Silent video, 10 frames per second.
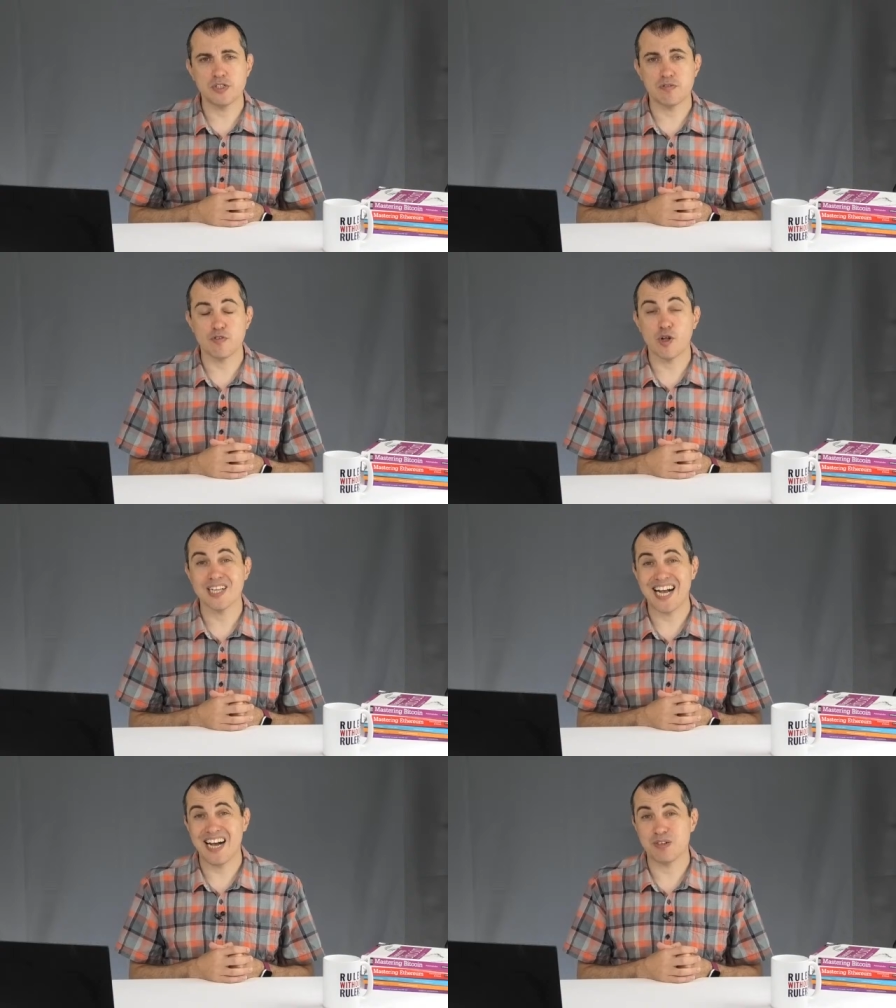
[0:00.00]
to fall
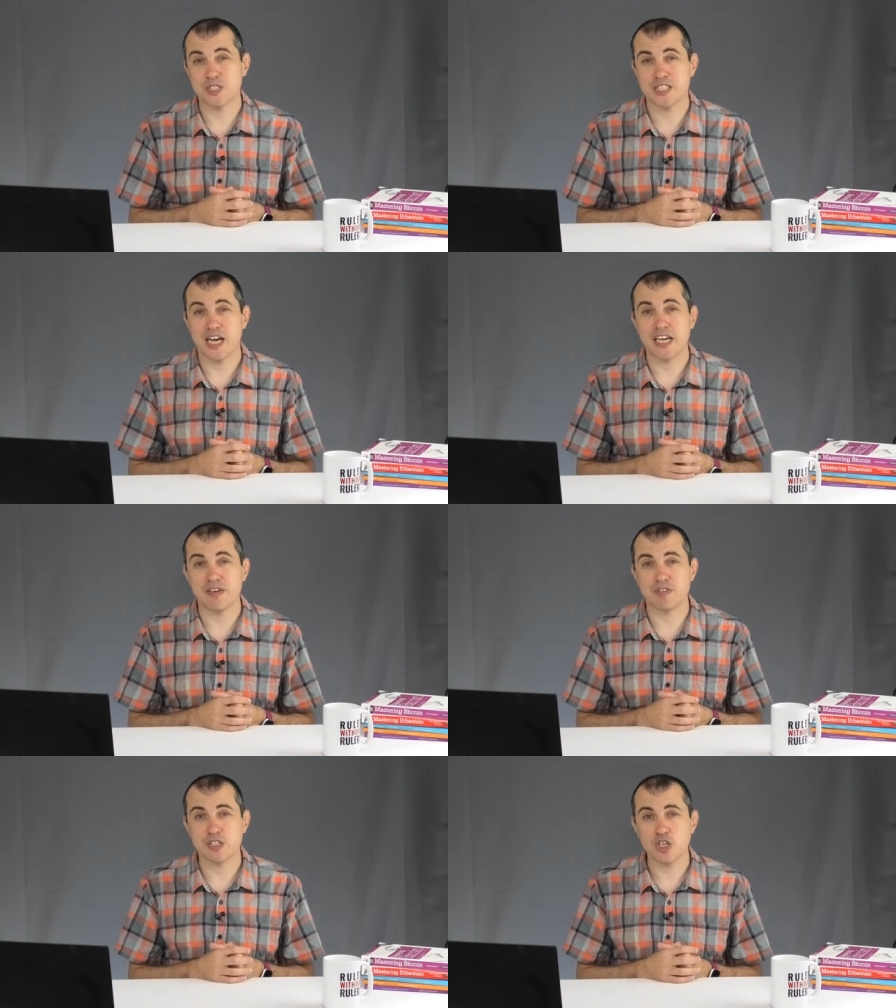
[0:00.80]
outside
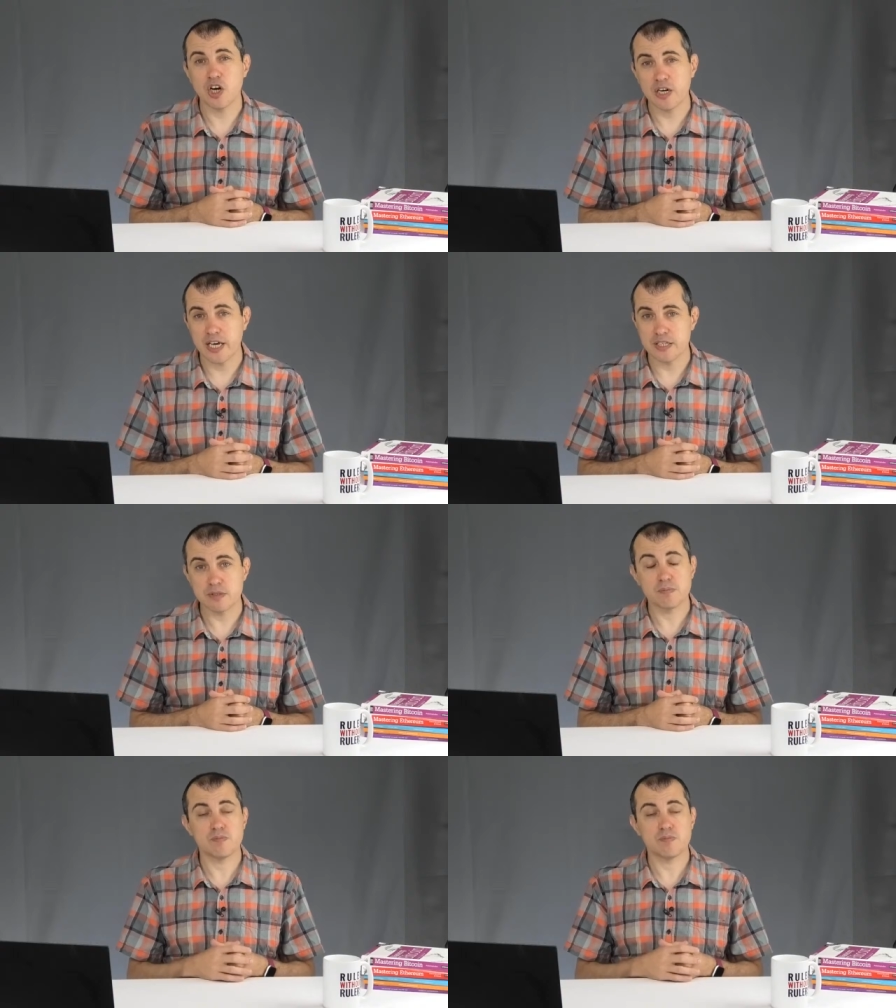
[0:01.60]
of the target.